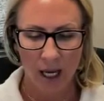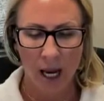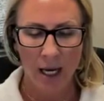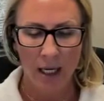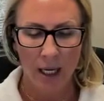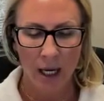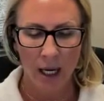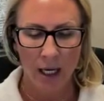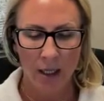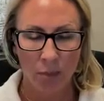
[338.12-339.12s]

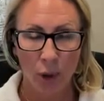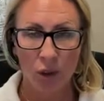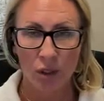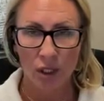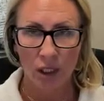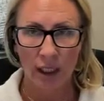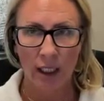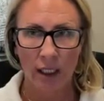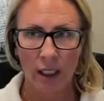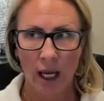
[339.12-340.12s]
I
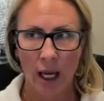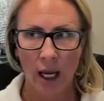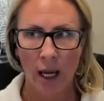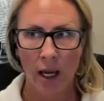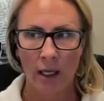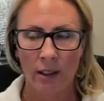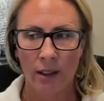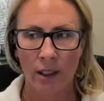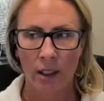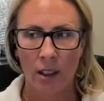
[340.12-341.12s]
personally
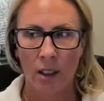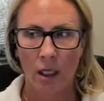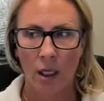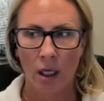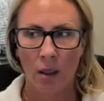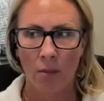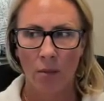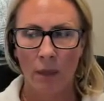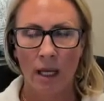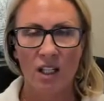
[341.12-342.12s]
had
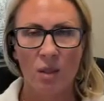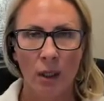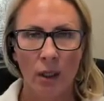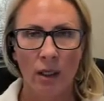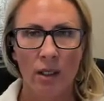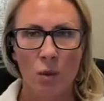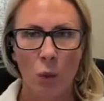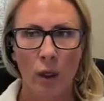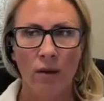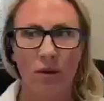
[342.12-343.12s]
my experience
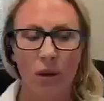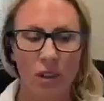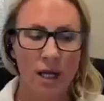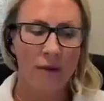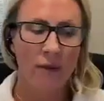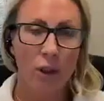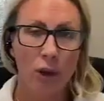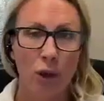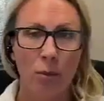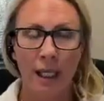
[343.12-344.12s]
with just having
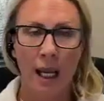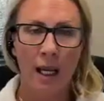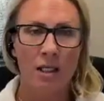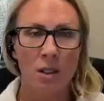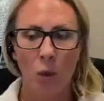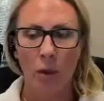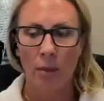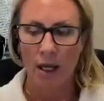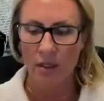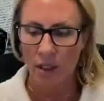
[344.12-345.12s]
too many eggs in one
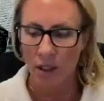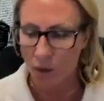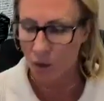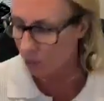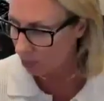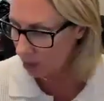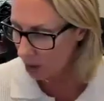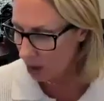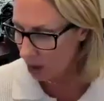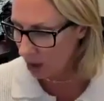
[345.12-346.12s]
basket over
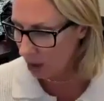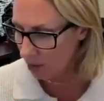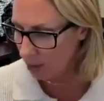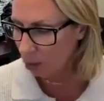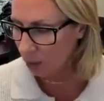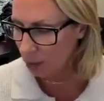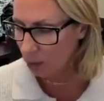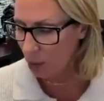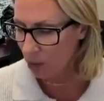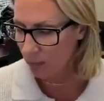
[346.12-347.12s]
the
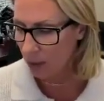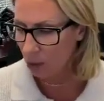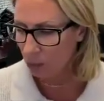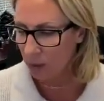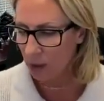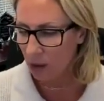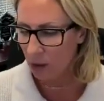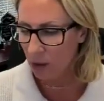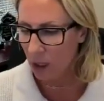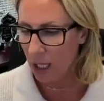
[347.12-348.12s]
earlier part of my
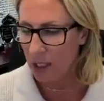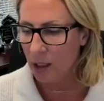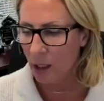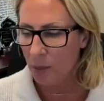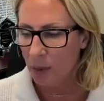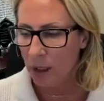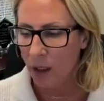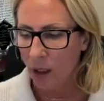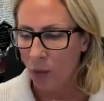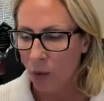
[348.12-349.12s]
career ended up
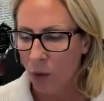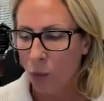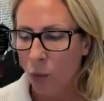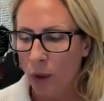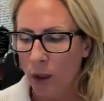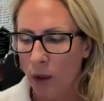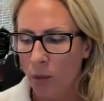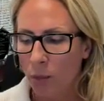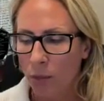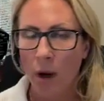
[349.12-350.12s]
being a
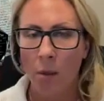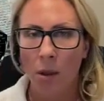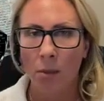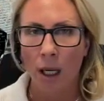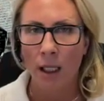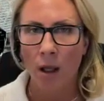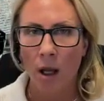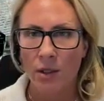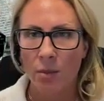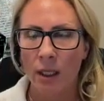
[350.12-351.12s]
real problem. I
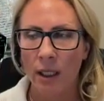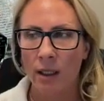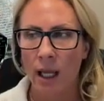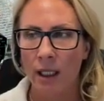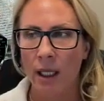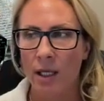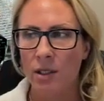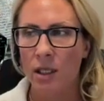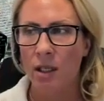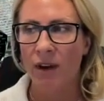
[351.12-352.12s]
lost big in that
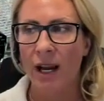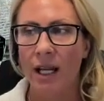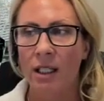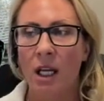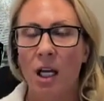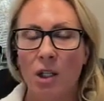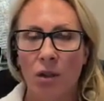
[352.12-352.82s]
case, and if I had